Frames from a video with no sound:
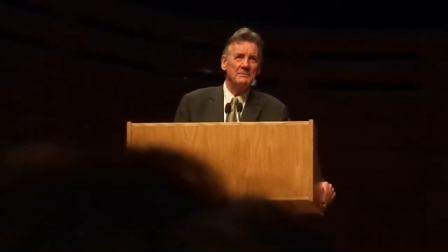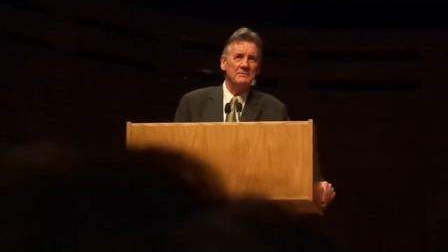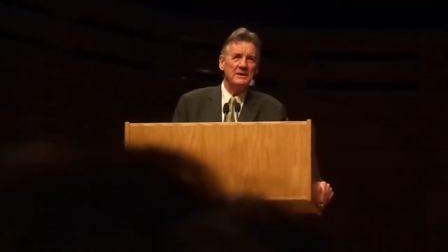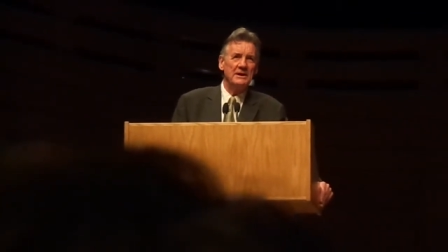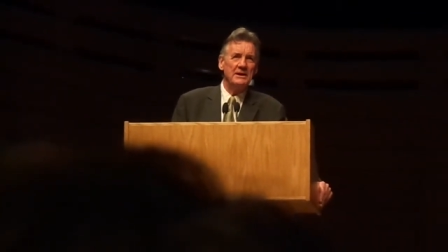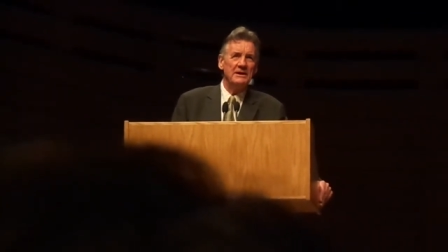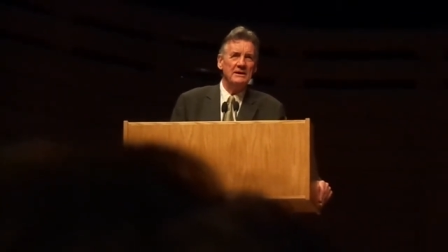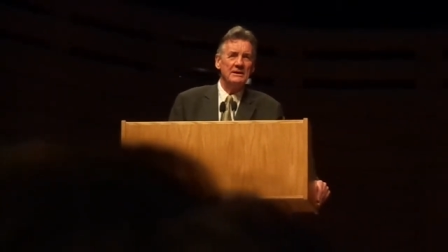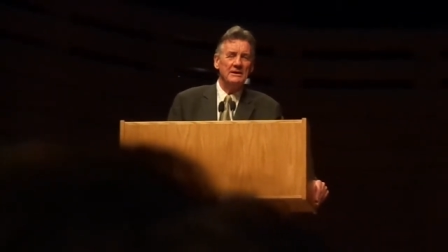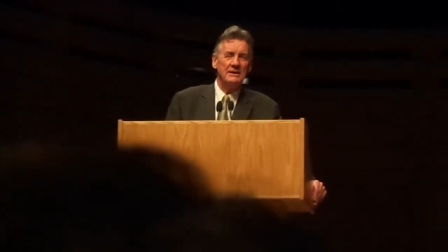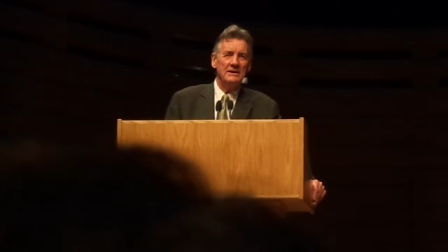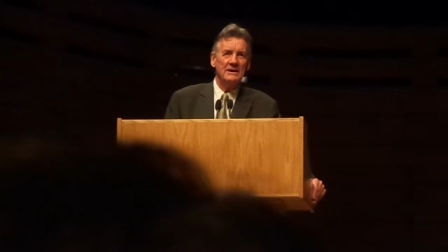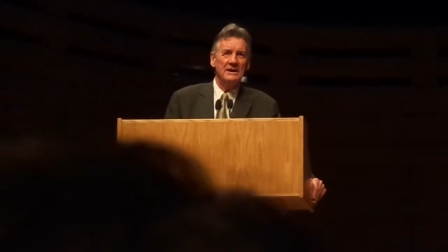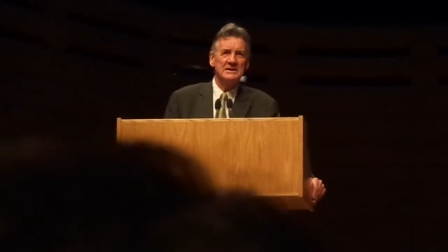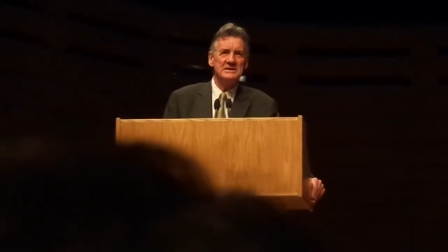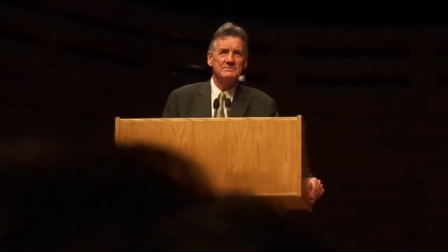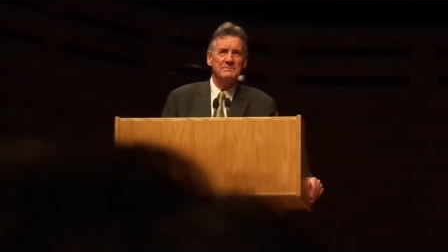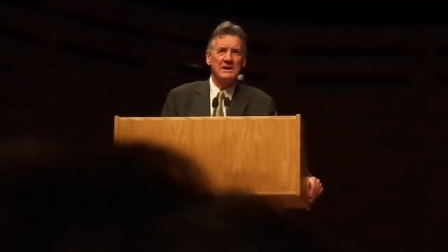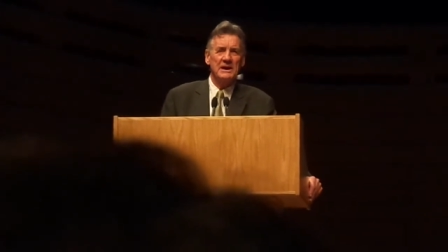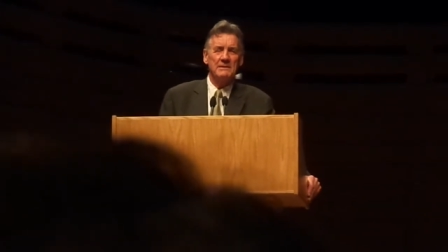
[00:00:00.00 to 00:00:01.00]
I mean, he
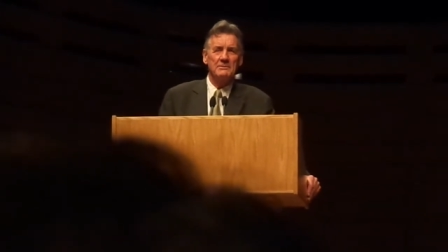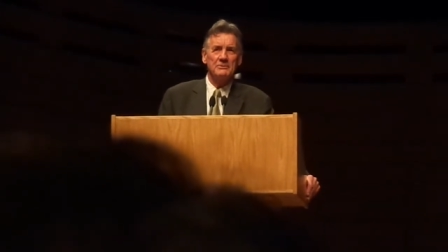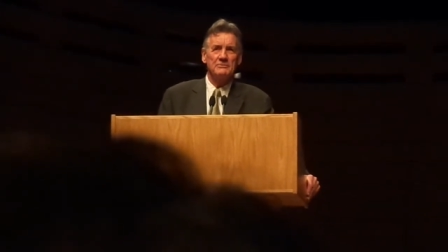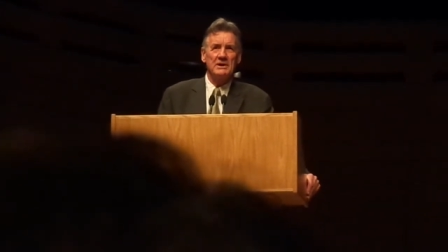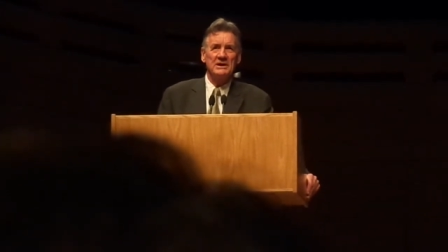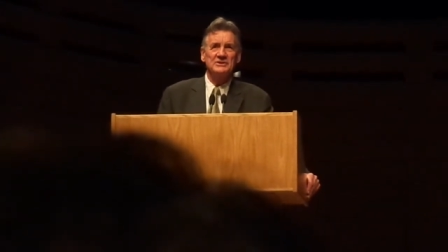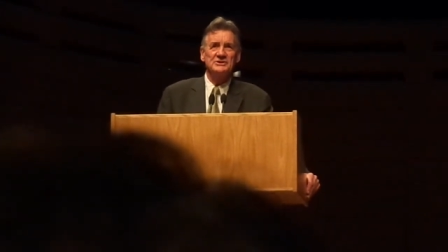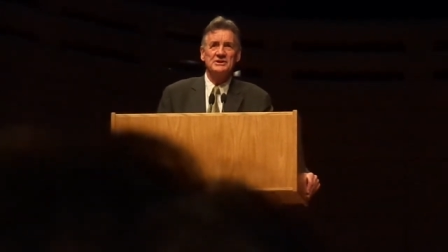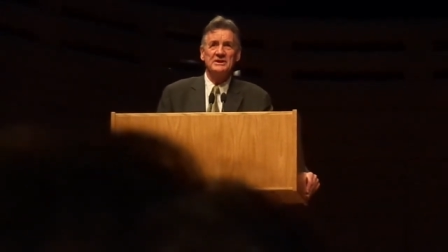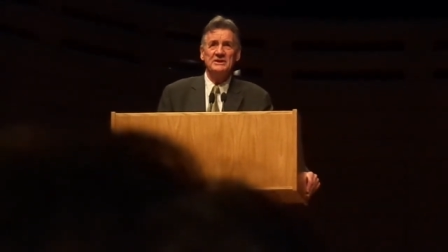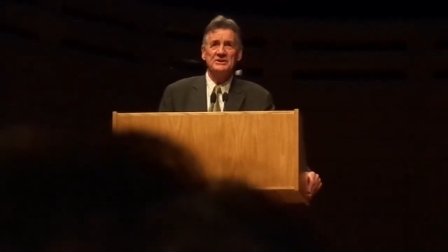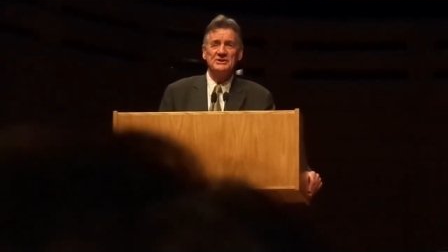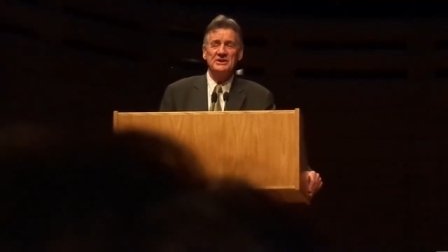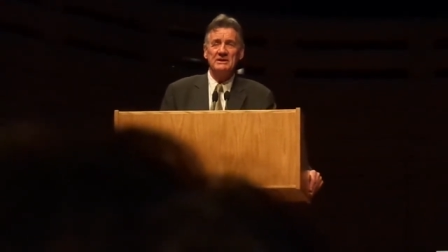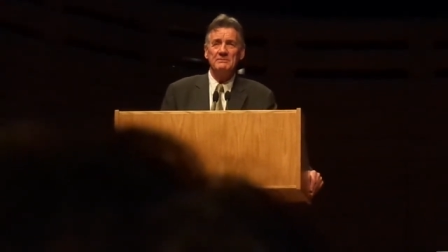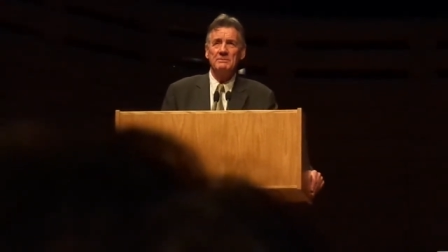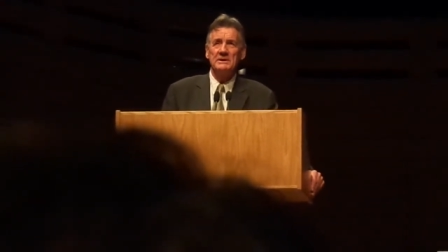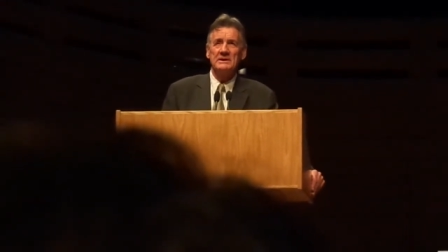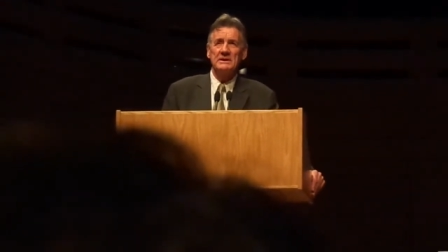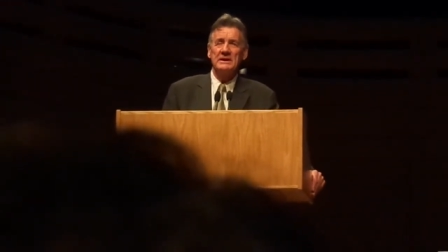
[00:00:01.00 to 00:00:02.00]
later became a
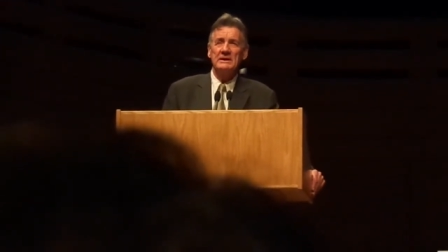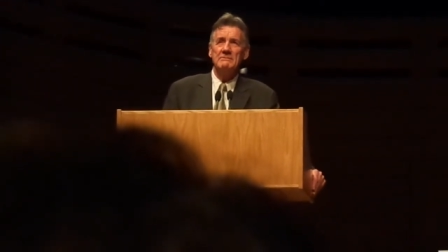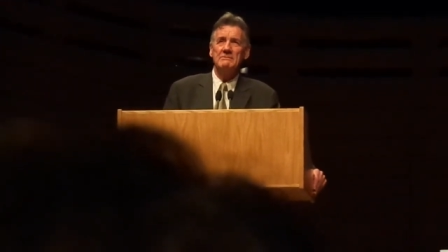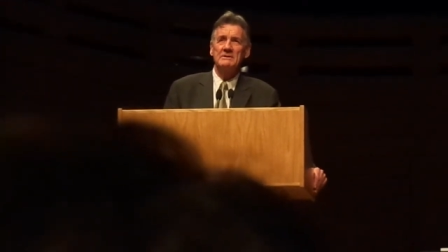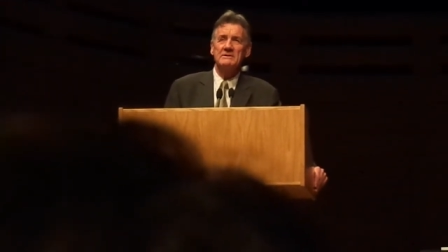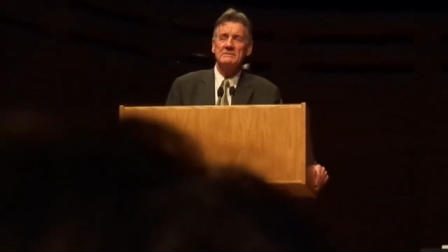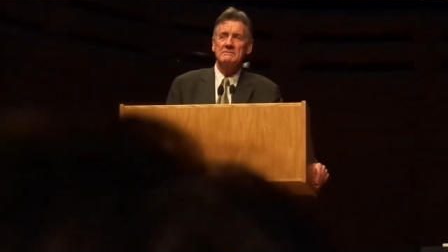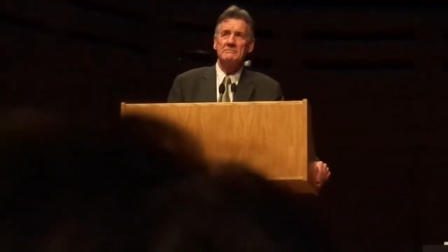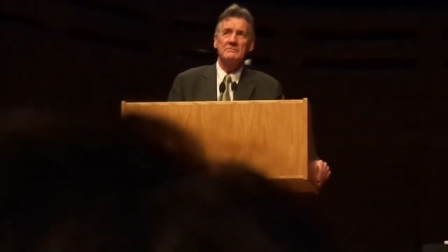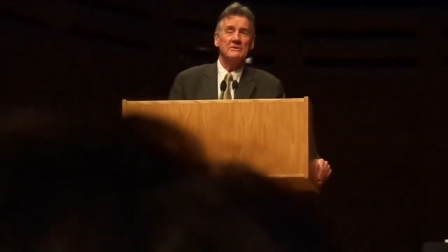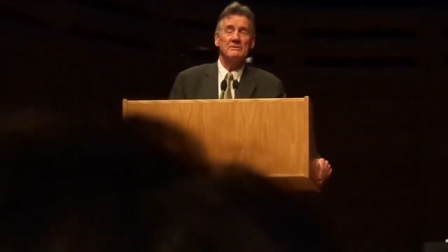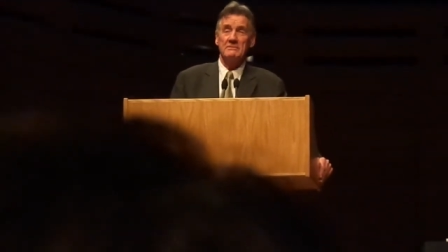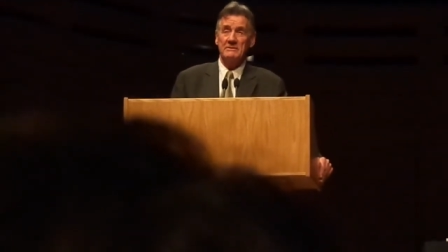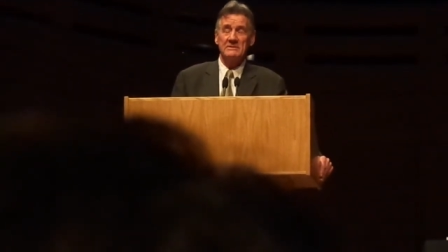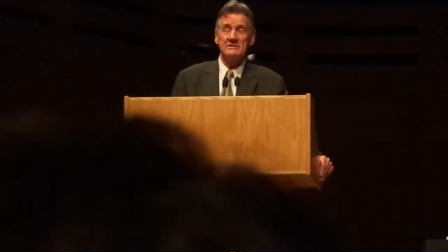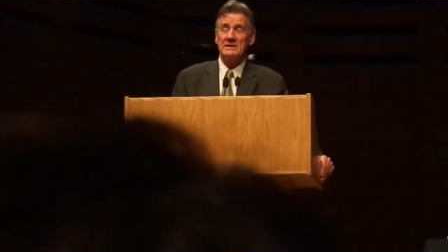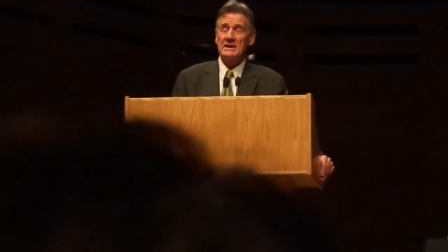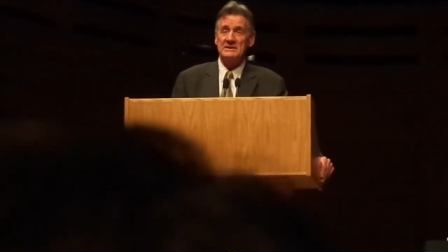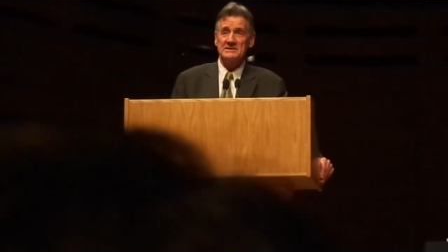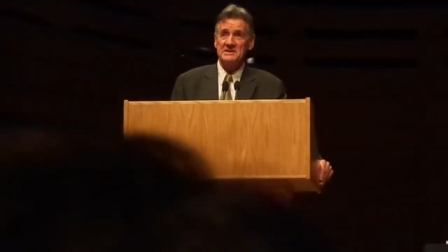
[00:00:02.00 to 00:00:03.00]
Rajneeshi, but he was not
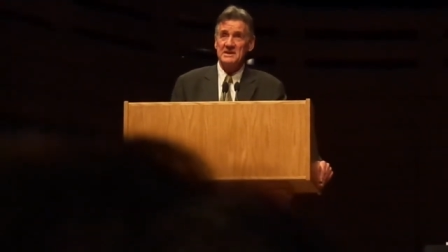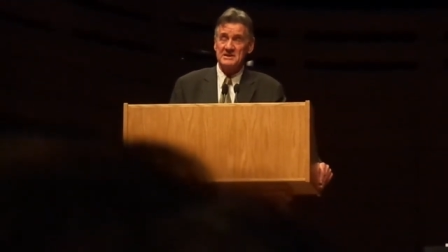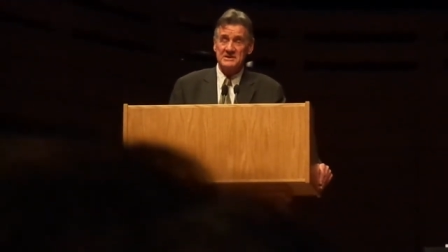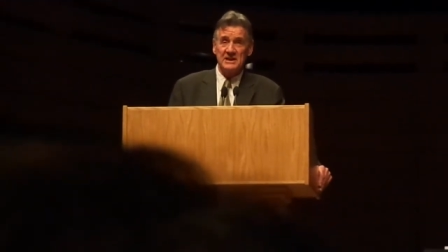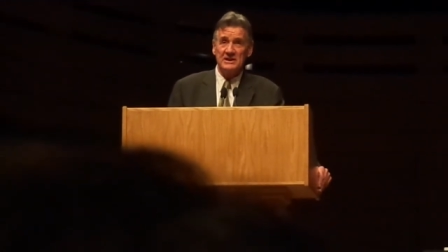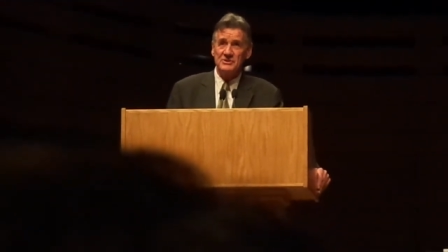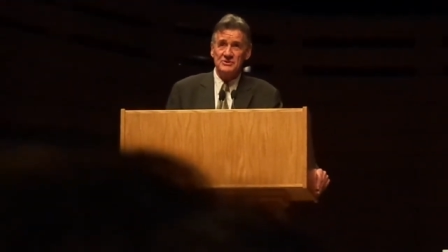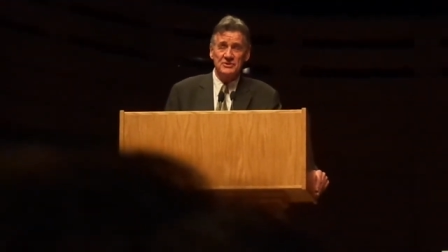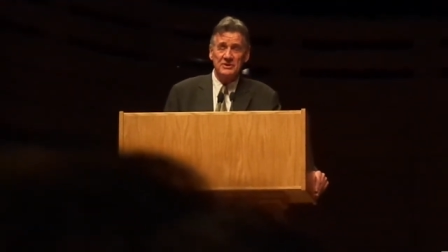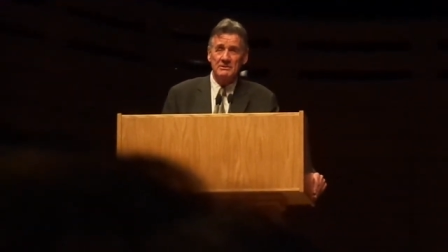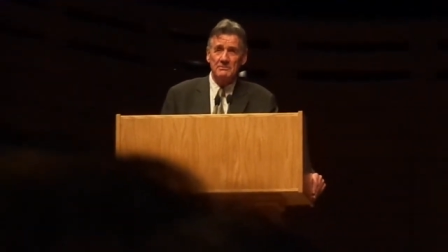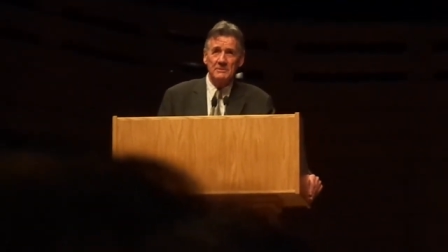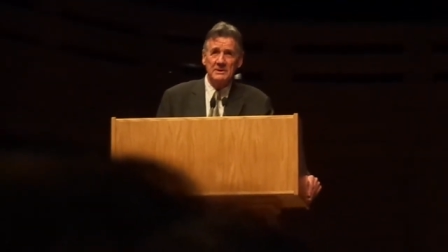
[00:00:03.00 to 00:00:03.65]
really that eccentric.